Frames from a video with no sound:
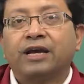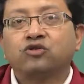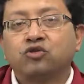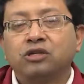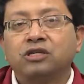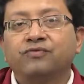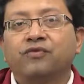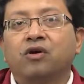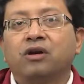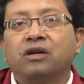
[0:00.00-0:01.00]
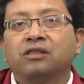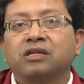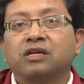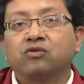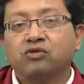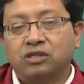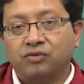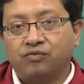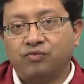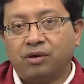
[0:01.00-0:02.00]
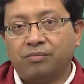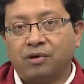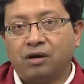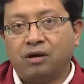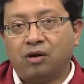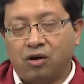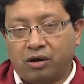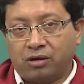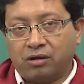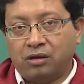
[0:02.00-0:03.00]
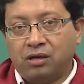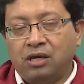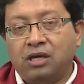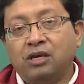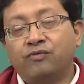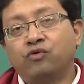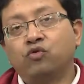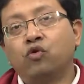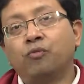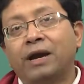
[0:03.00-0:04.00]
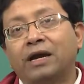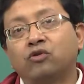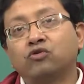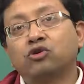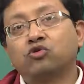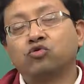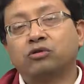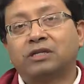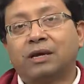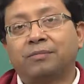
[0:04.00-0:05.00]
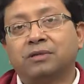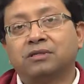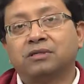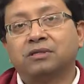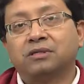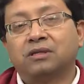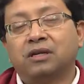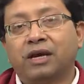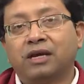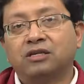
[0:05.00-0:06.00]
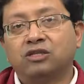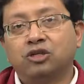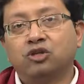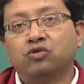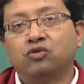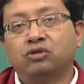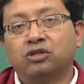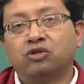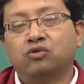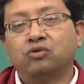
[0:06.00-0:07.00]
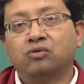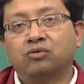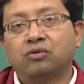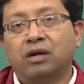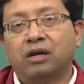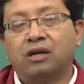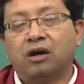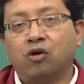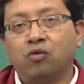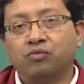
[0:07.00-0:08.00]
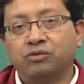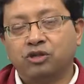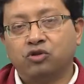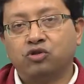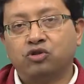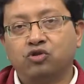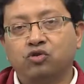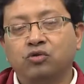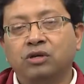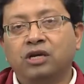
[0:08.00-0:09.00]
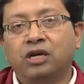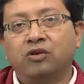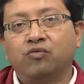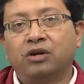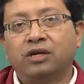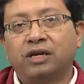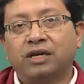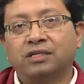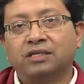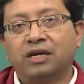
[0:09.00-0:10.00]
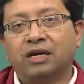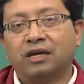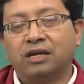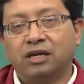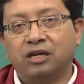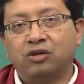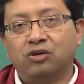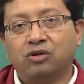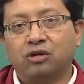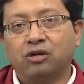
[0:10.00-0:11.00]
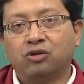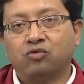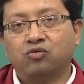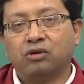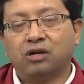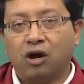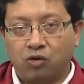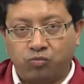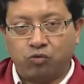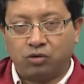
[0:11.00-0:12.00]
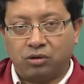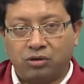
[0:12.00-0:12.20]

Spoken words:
exclusive OR and the inclusive OR, if you go back to the truth tables like 0 0 and how 0 0 in one case can lead to an output